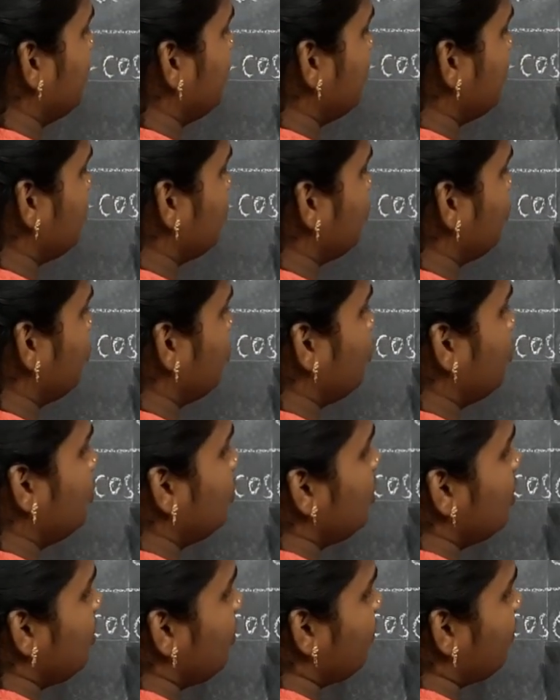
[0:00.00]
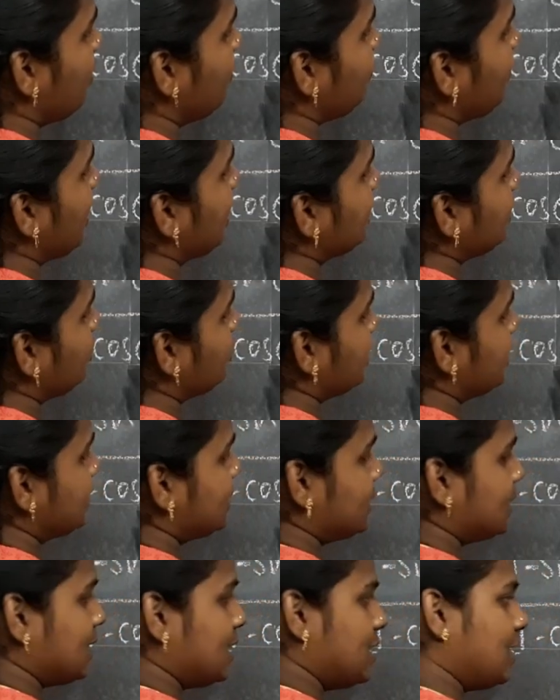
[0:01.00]
So from
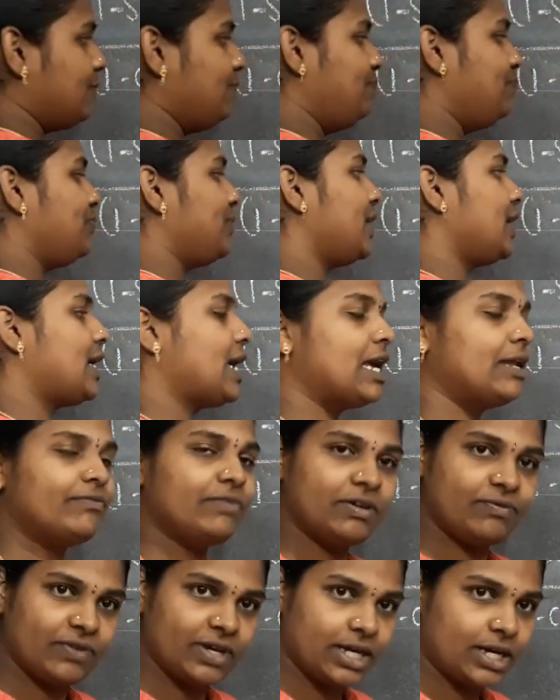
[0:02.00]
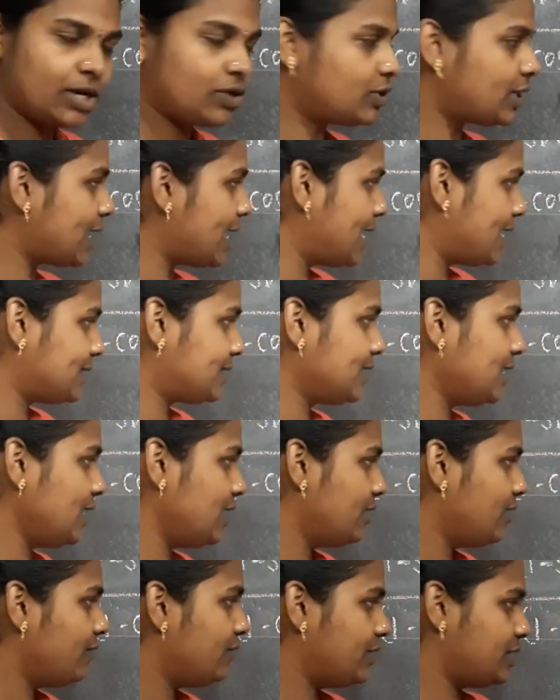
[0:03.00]
Pythagoras theorem, can we figure out AC,
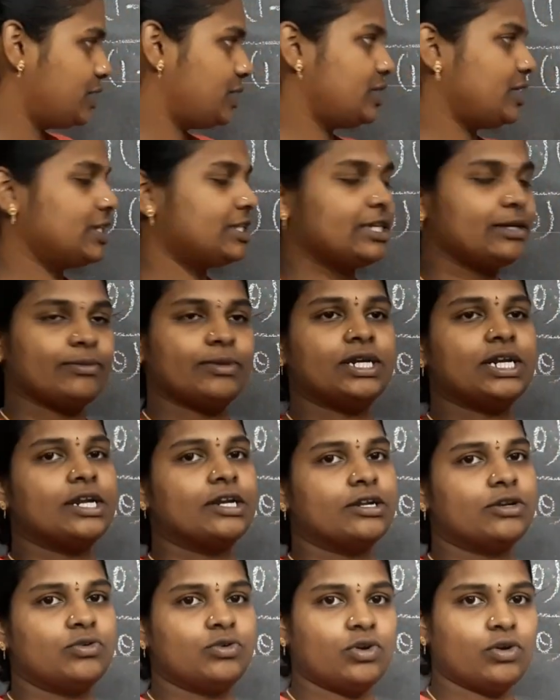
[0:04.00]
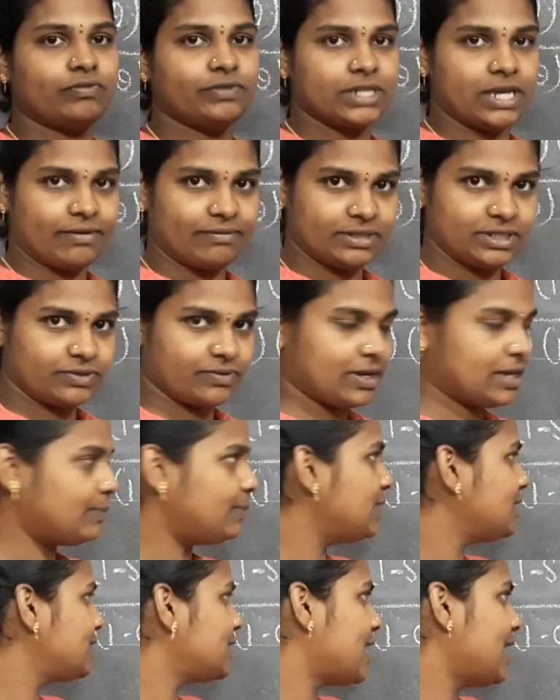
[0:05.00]
which is nothing but under root of 7 square
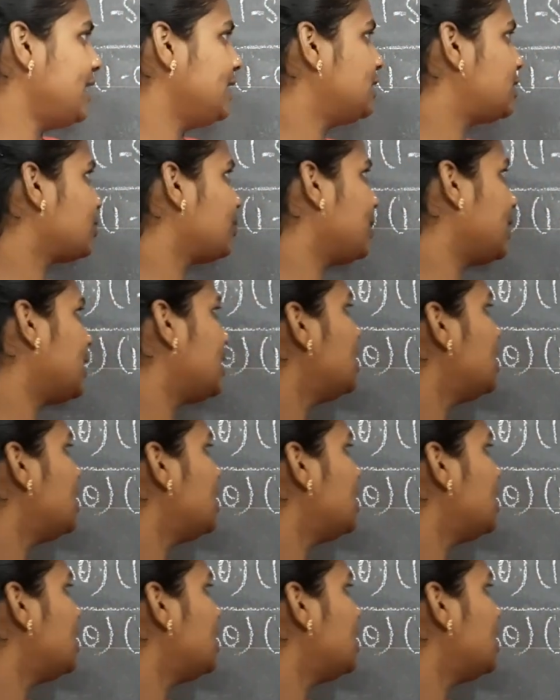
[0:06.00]
plus 8 square.